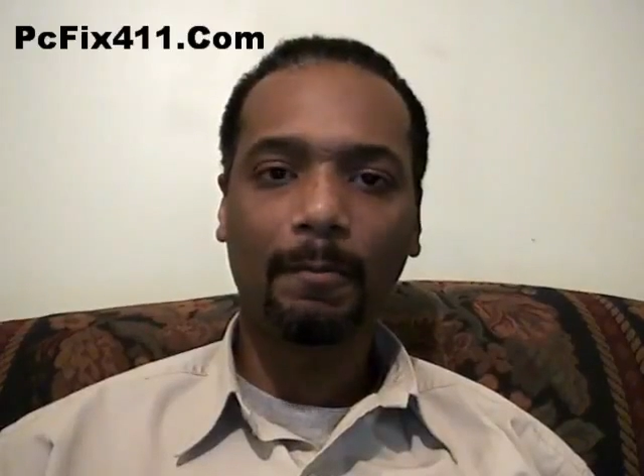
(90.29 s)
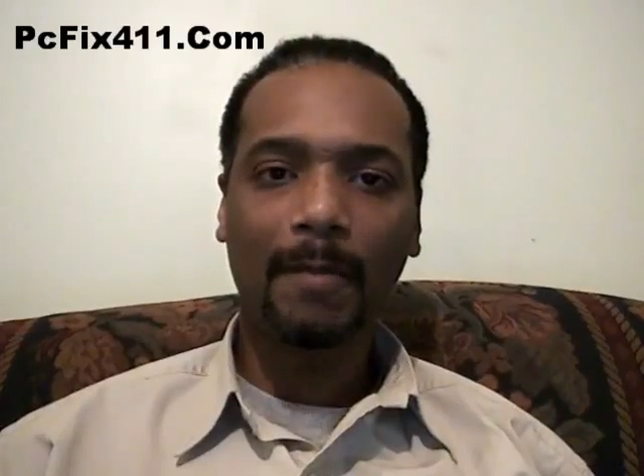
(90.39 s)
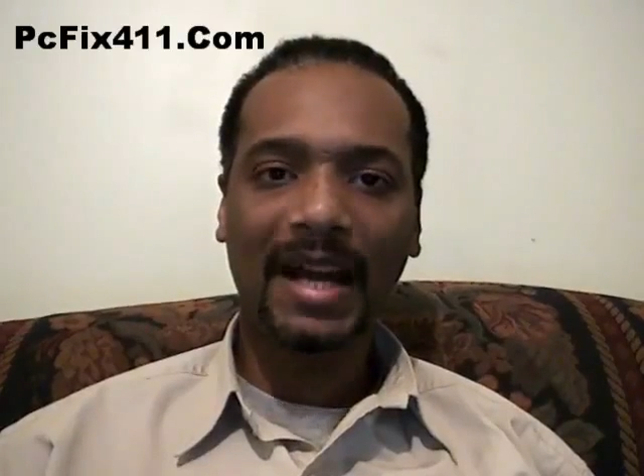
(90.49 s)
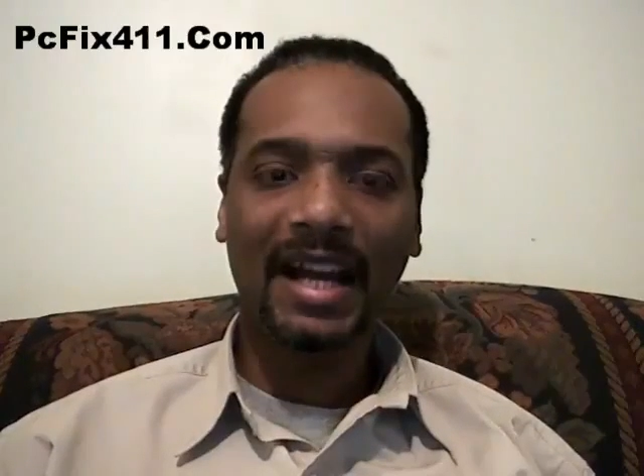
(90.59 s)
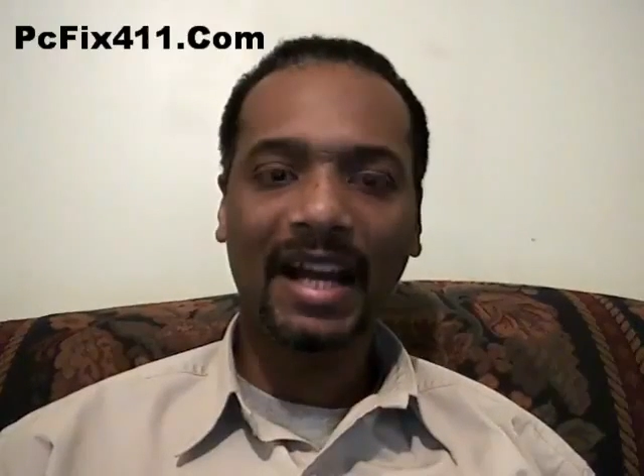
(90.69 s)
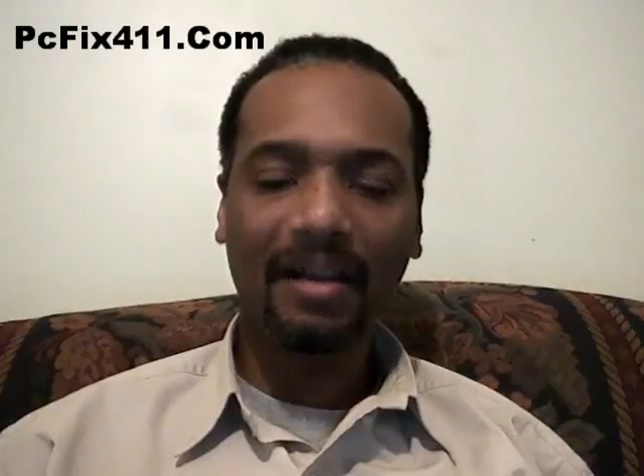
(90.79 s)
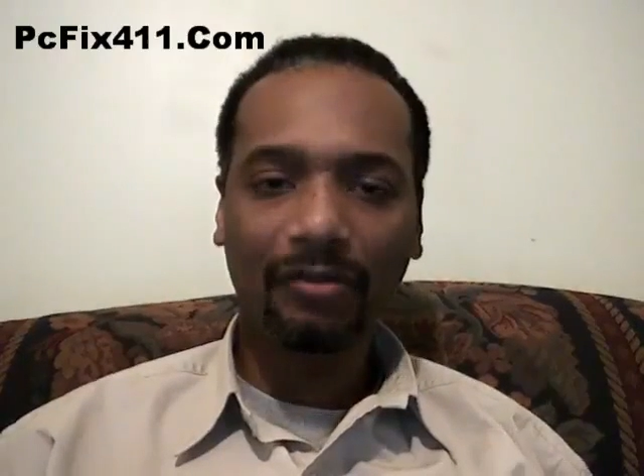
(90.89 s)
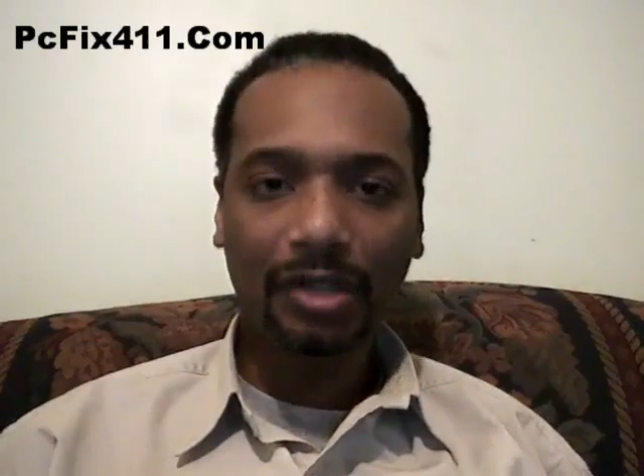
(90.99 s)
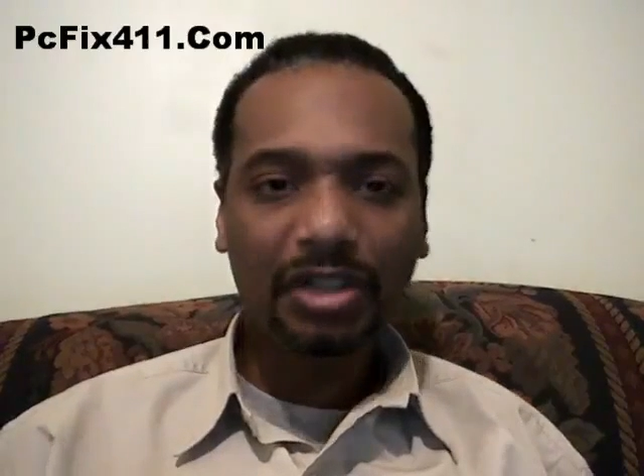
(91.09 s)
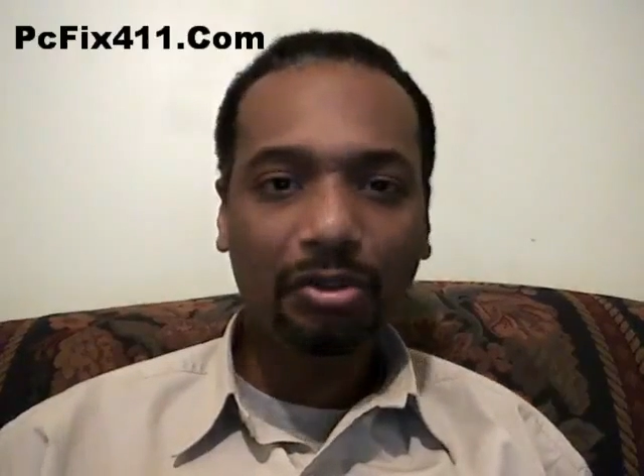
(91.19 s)
might
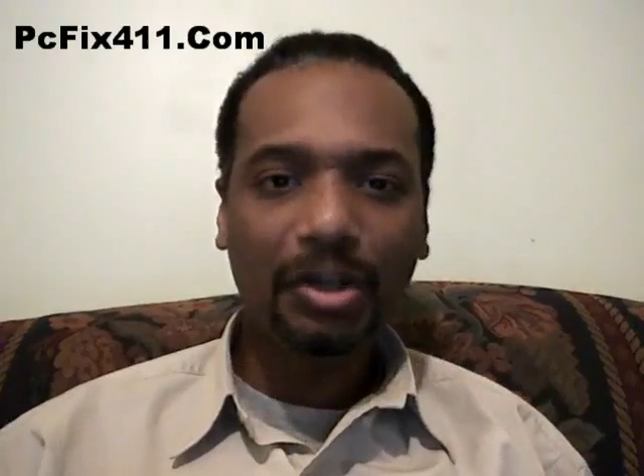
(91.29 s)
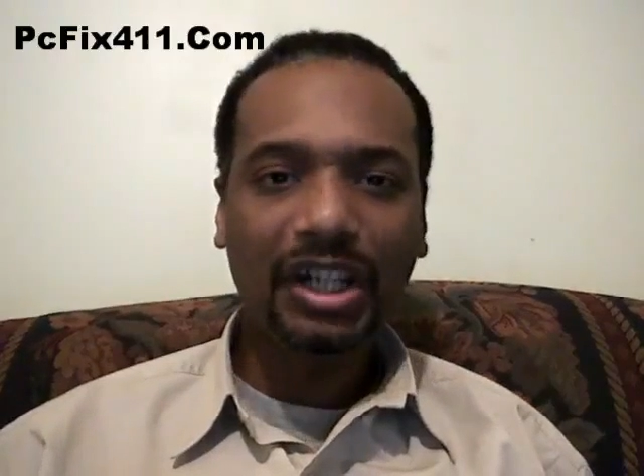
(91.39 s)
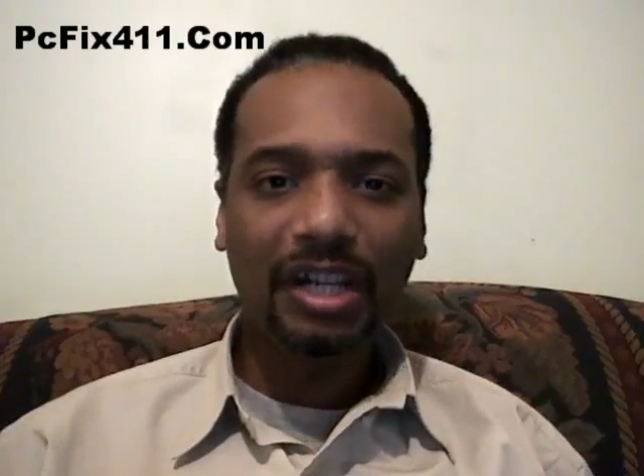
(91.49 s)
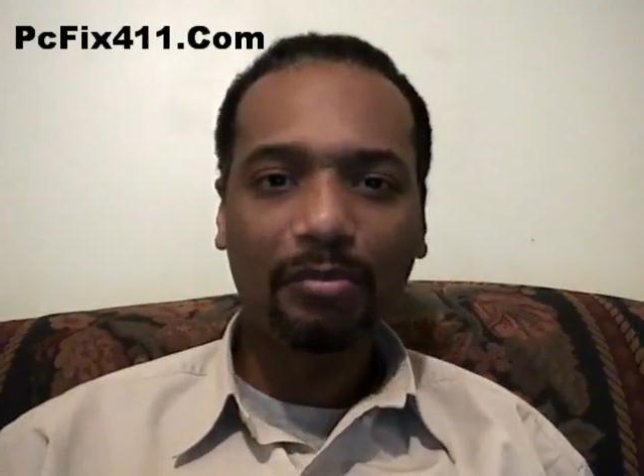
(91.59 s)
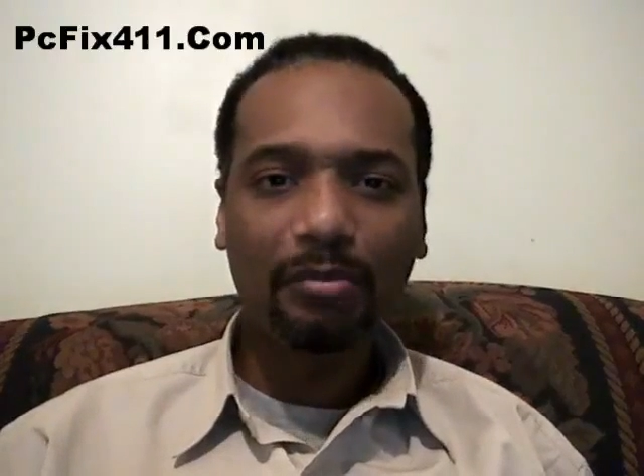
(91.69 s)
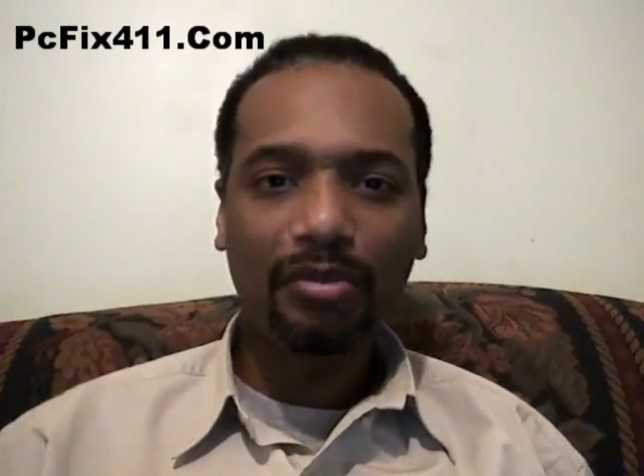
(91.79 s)
have restricted